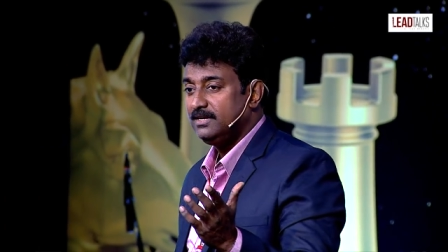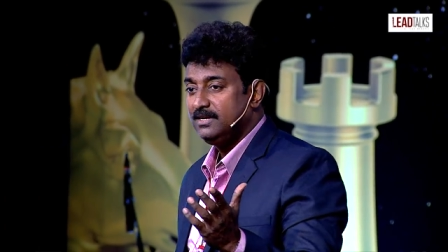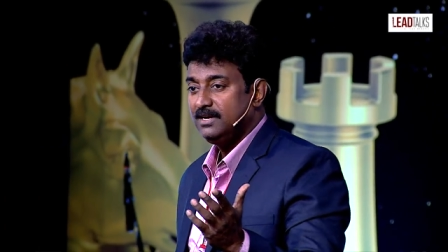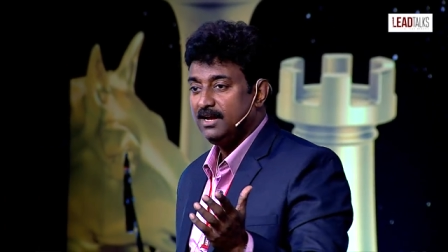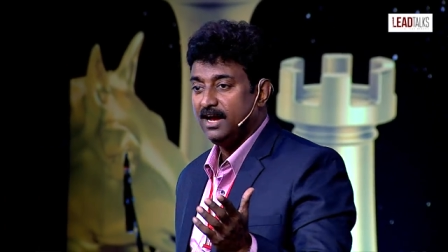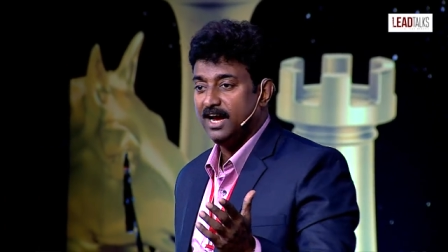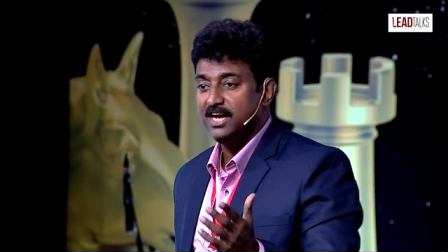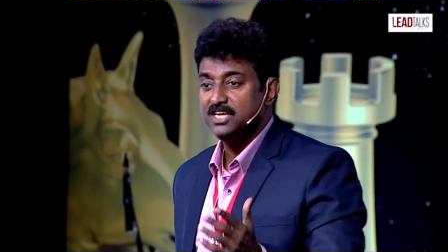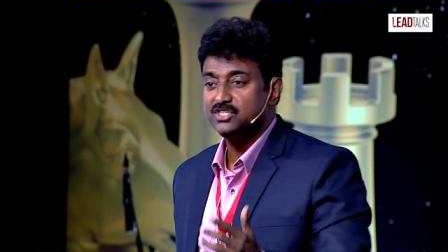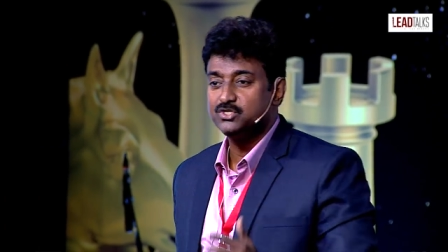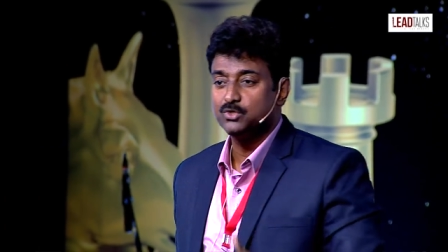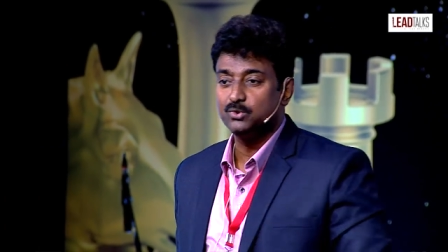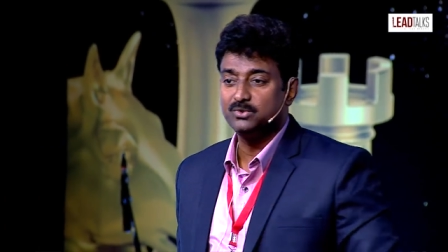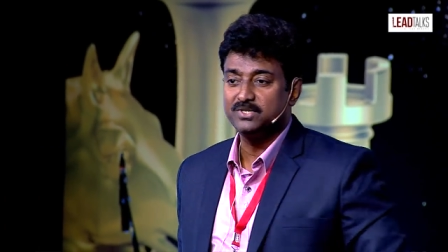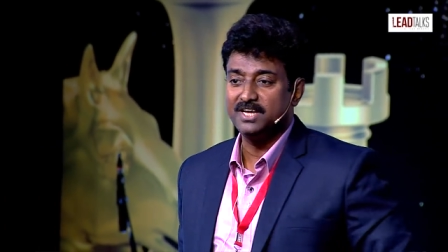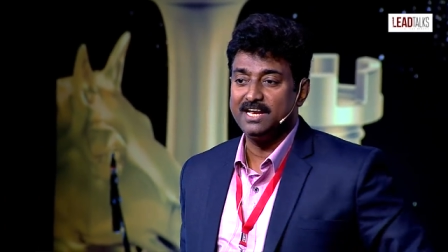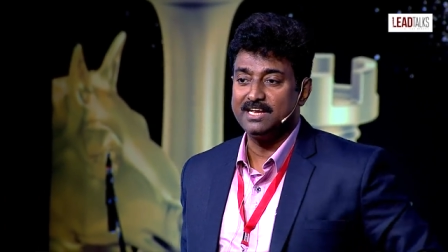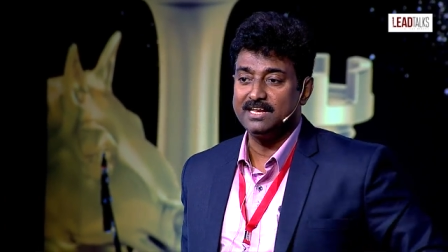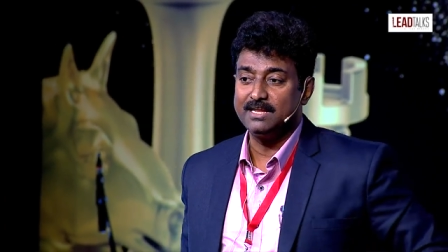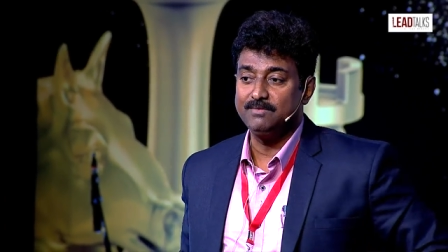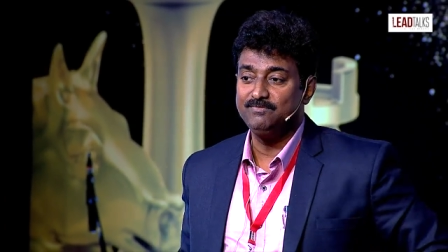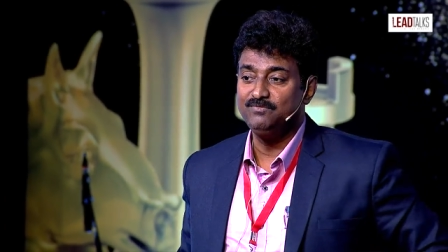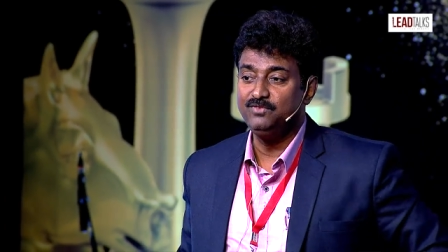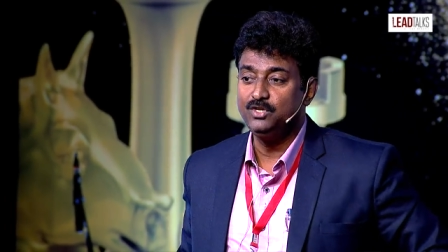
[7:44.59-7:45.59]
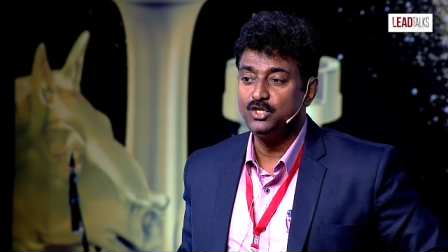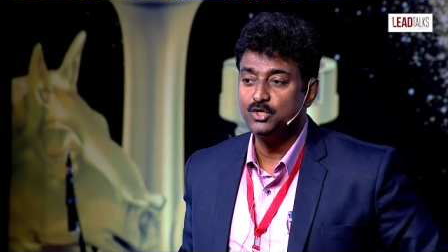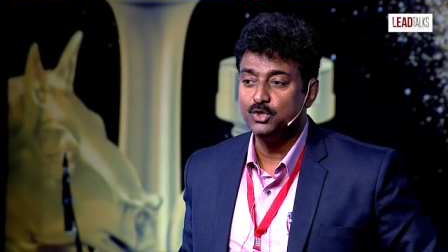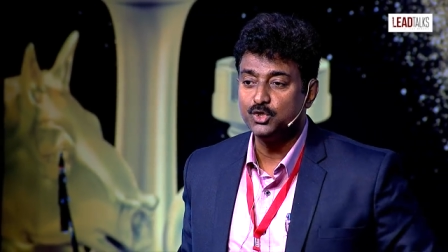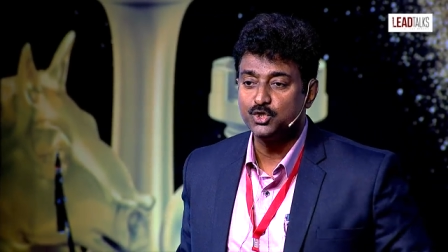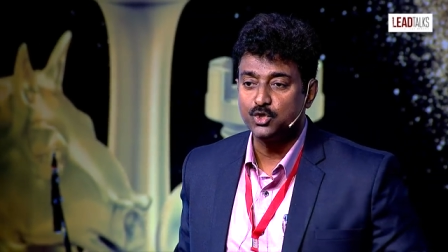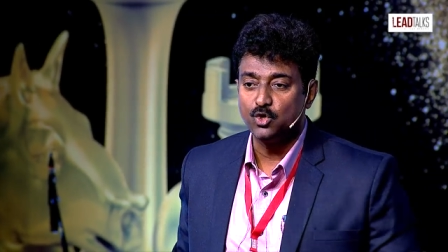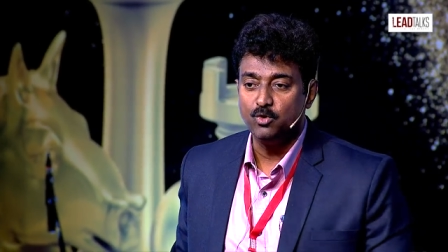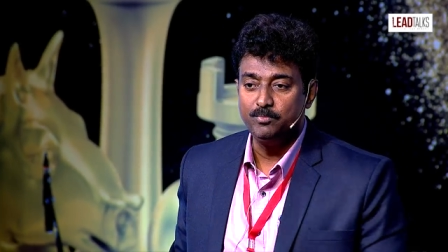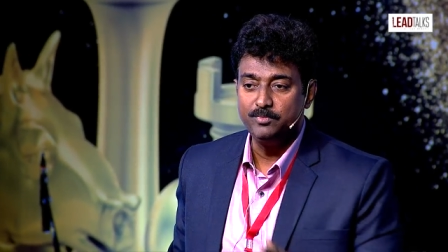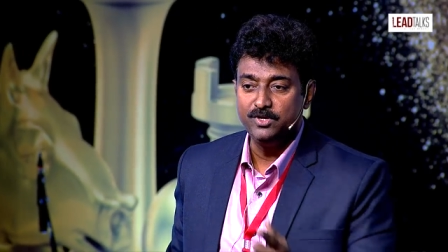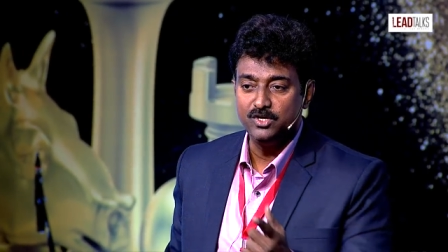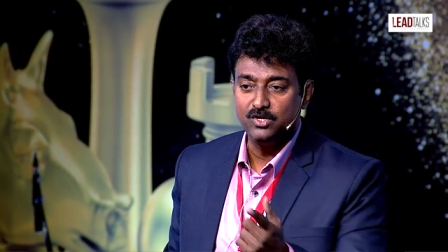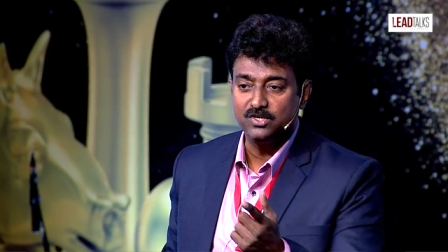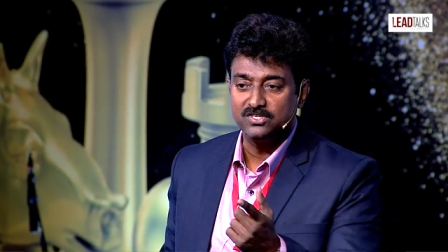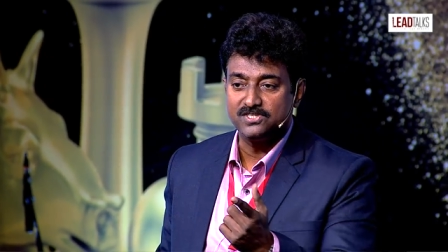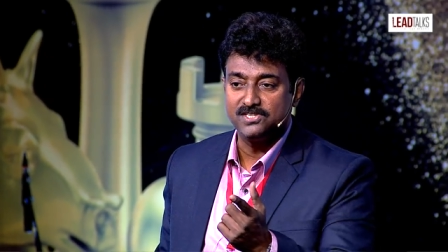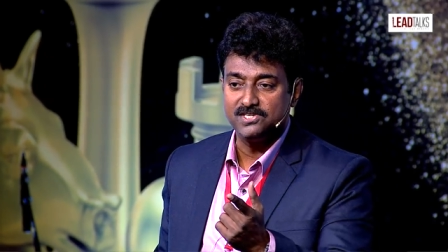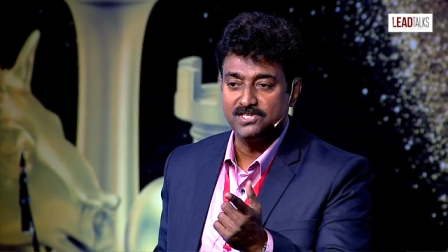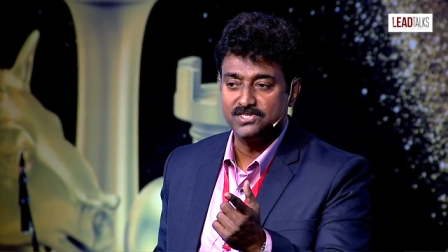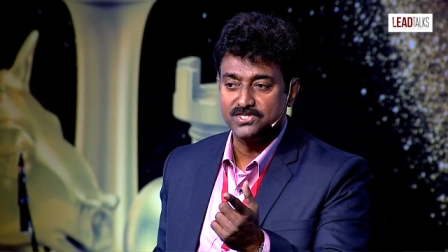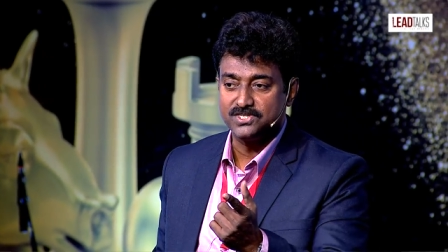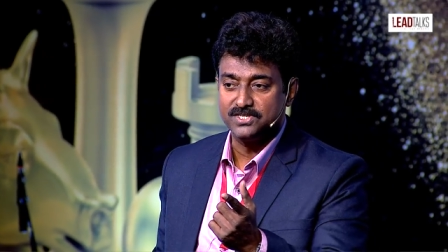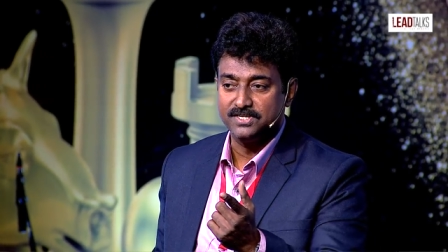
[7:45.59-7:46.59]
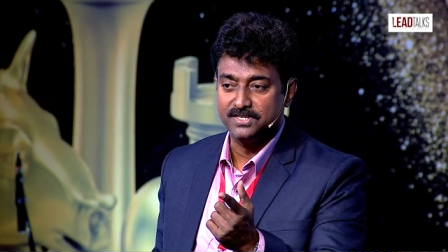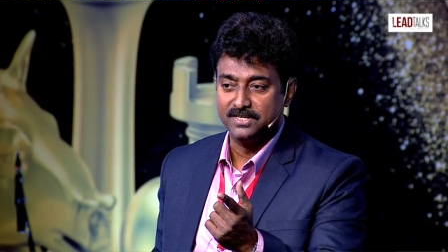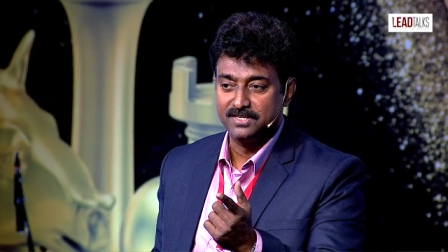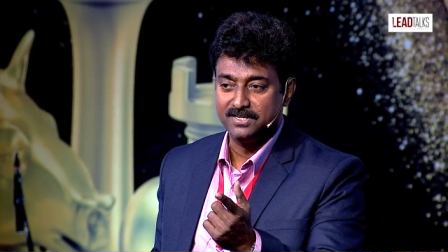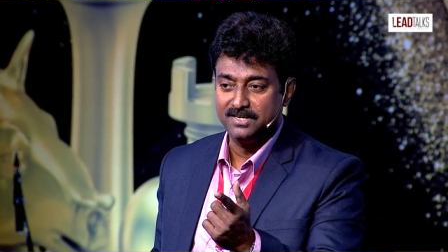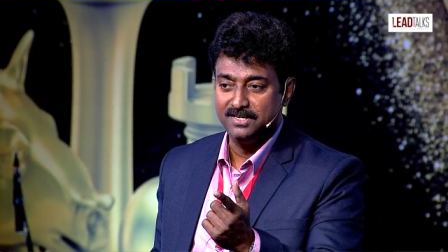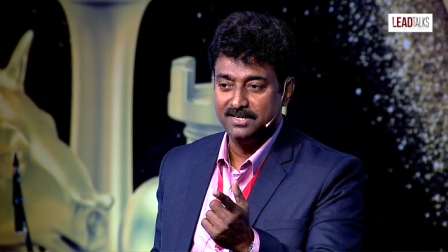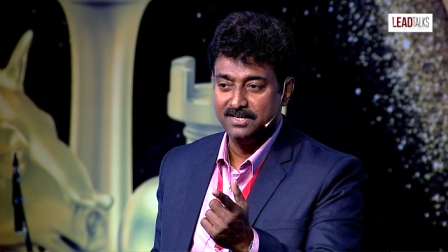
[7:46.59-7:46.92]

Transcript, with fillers: I used to tell them, will you show me your sister?